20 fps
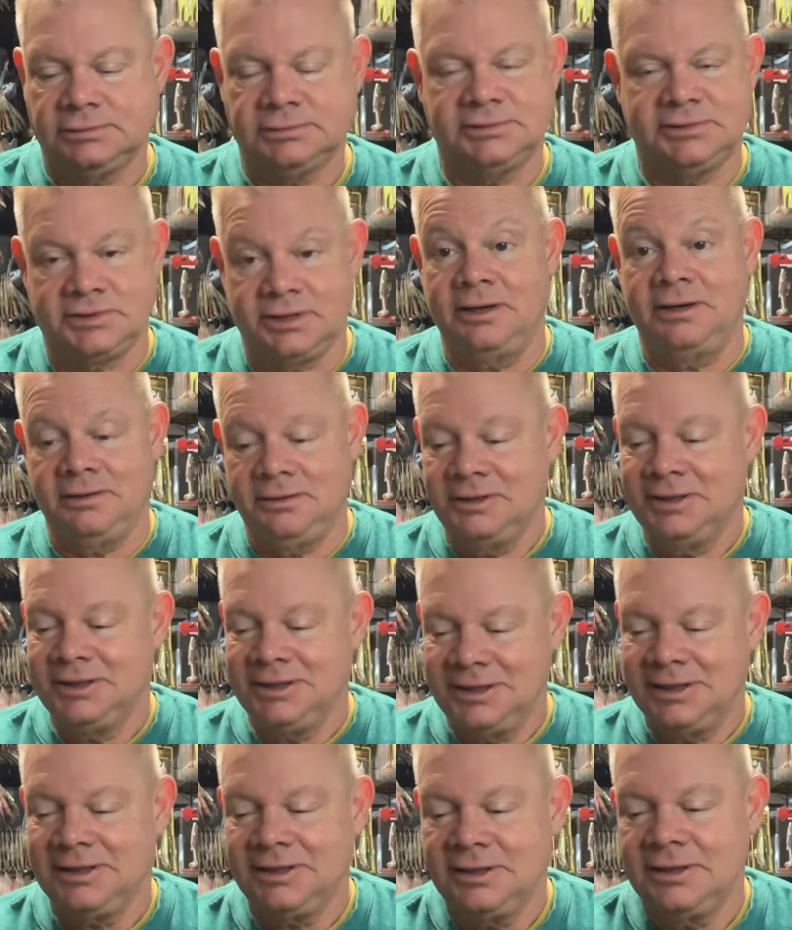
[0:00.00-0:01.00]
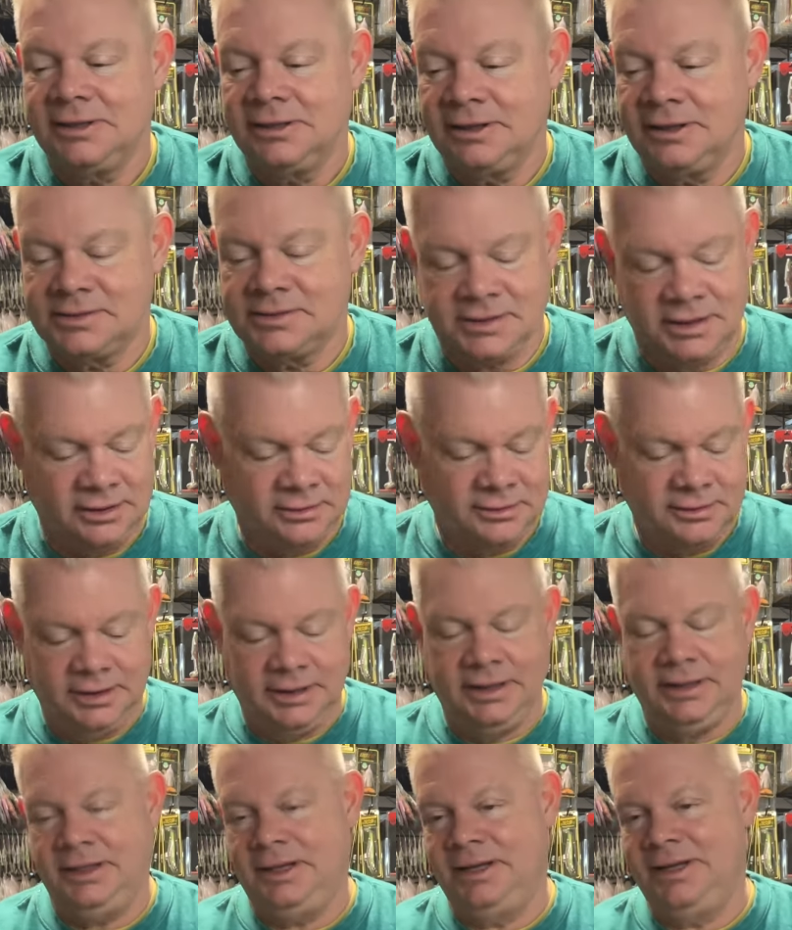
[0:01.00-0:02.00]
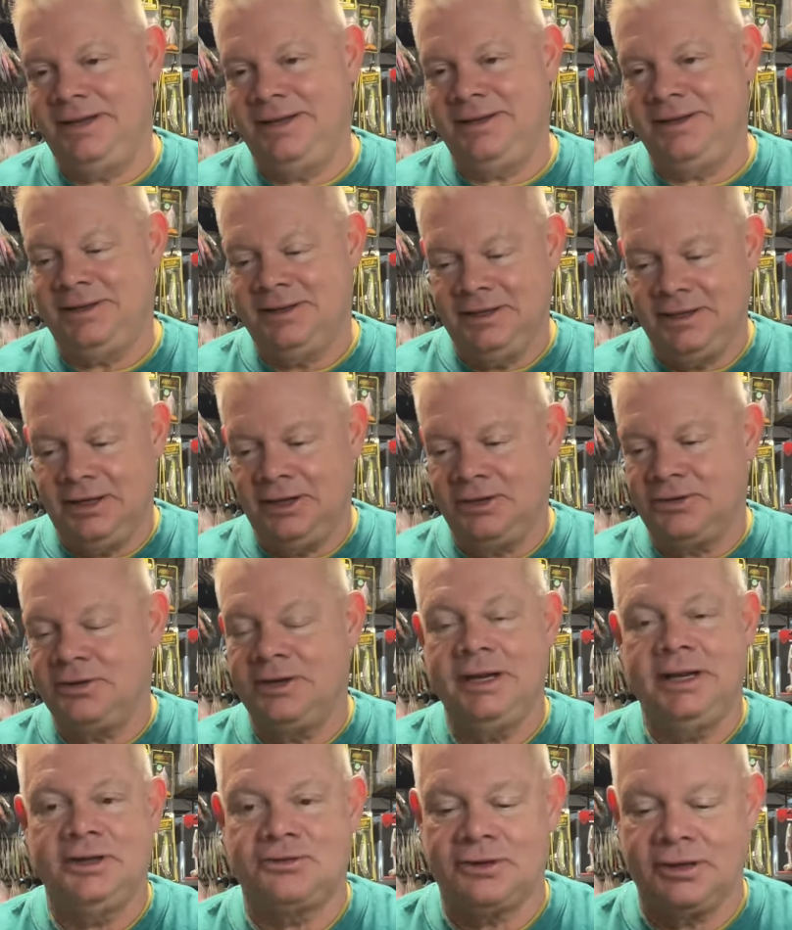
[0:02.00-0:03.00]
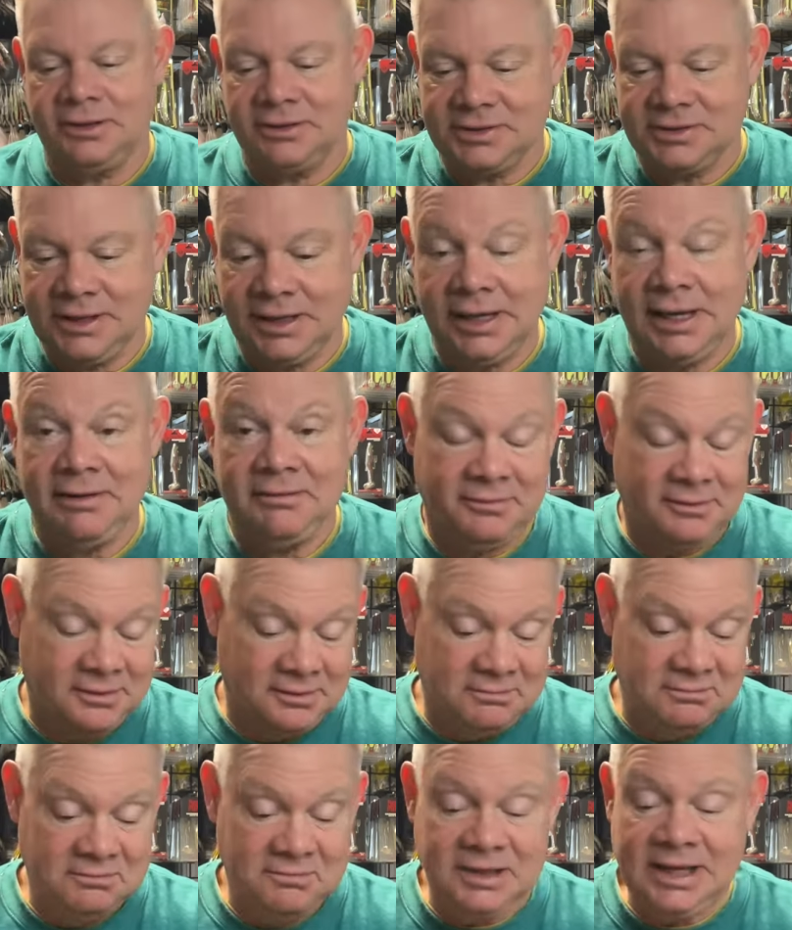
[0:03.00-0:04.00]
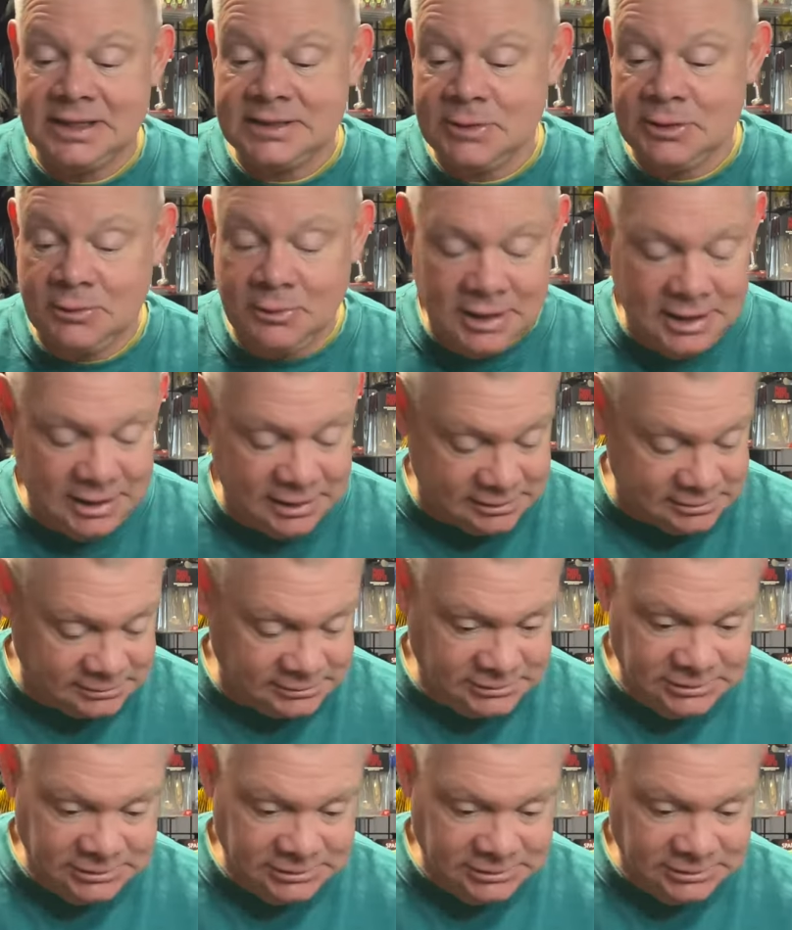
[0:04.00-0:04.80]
So it's 180 trailers I got for last me a while.